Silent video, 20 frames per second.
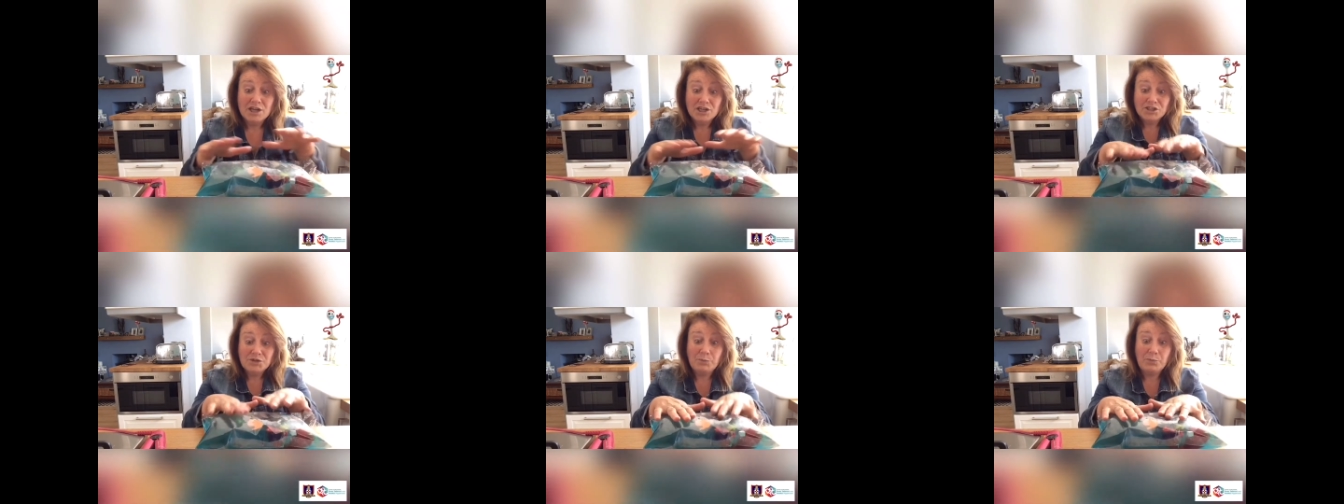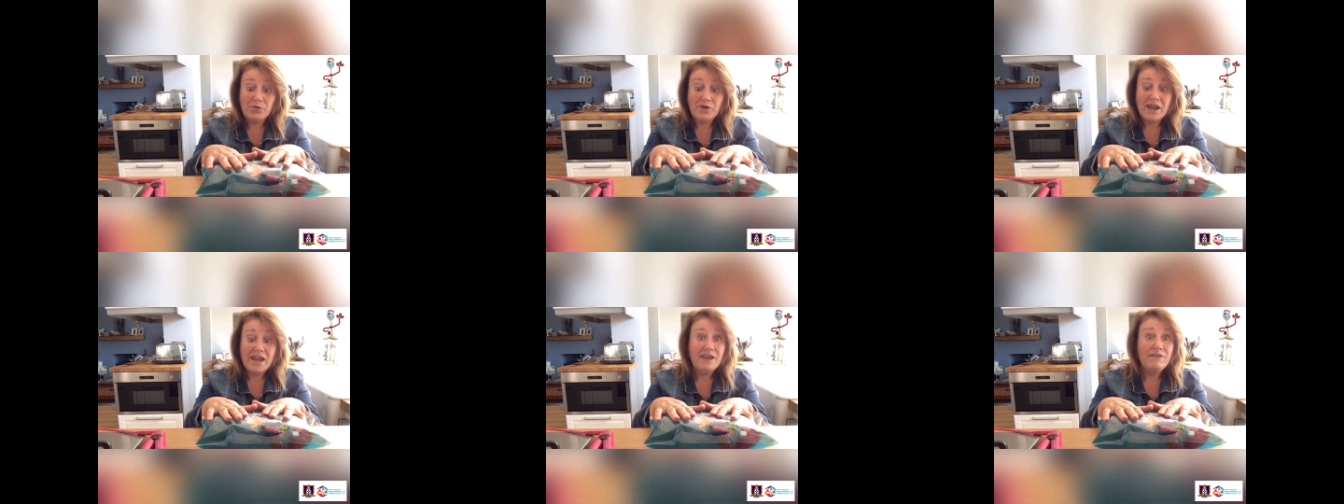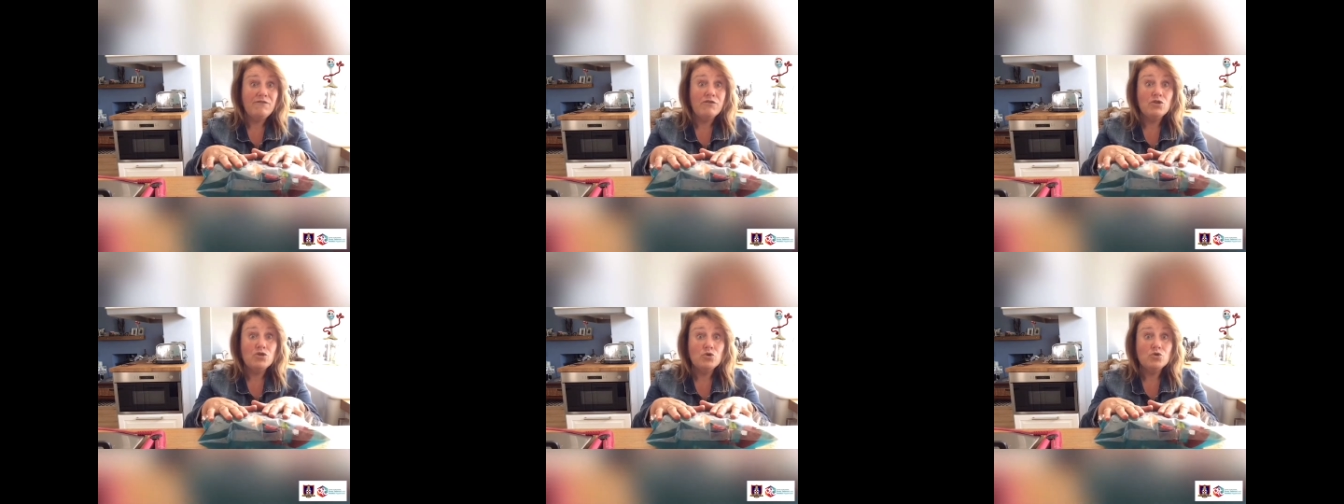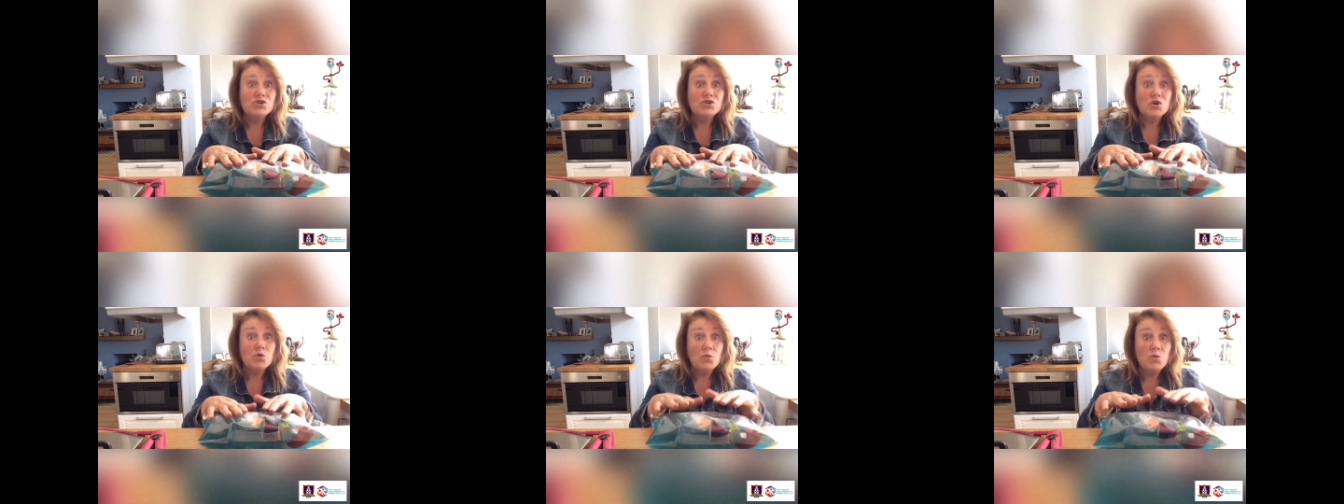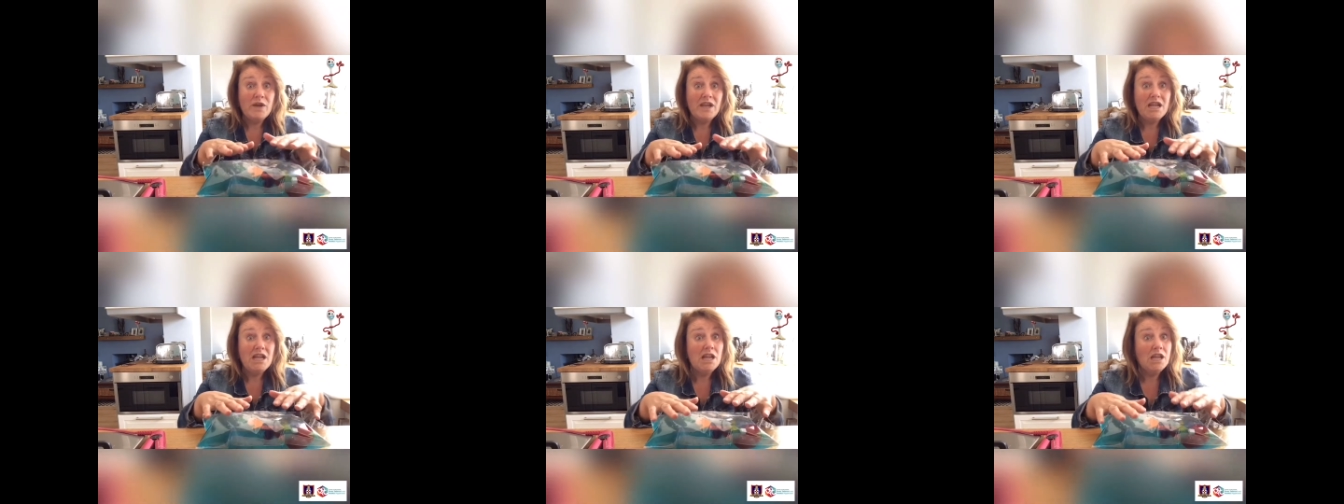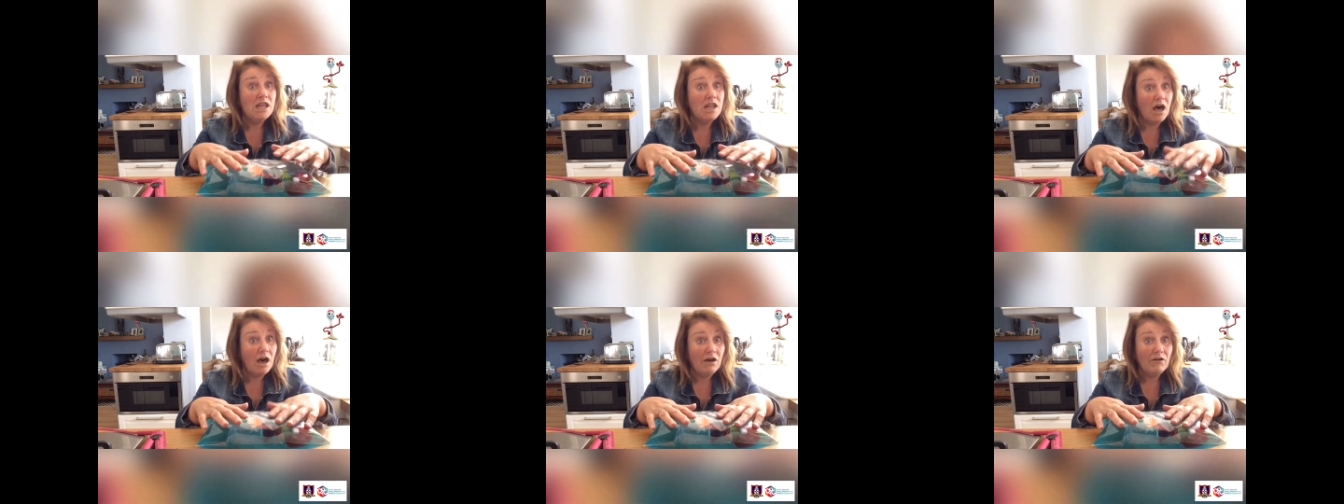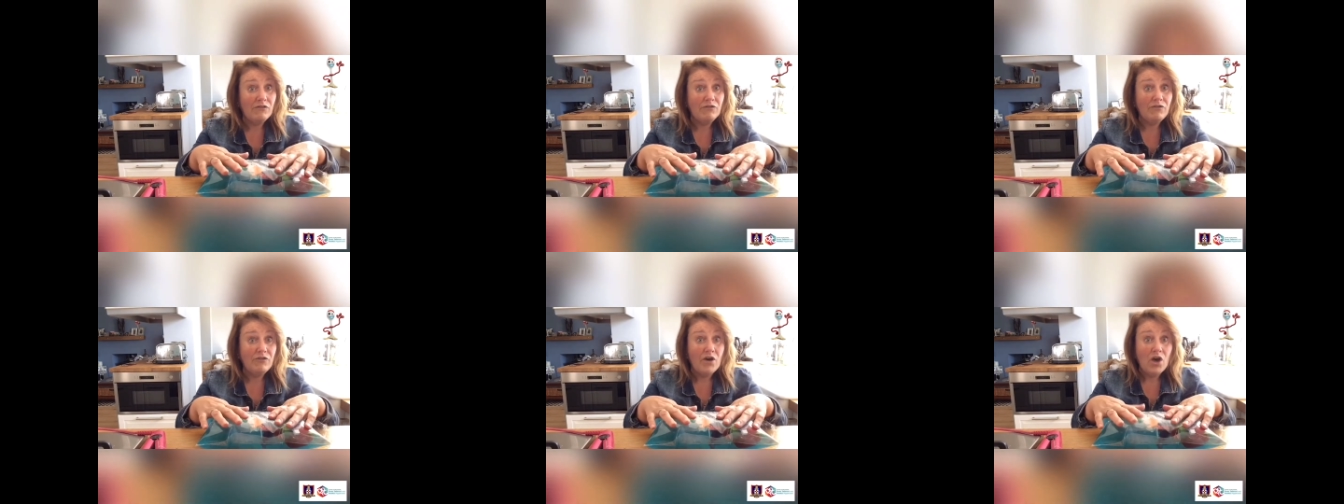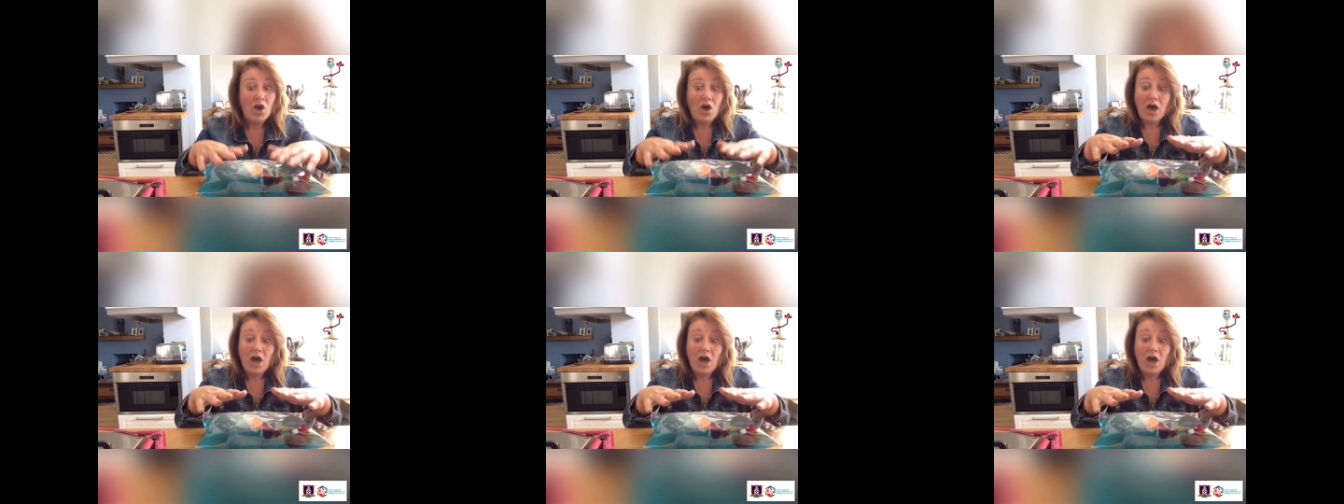to pray for those that we love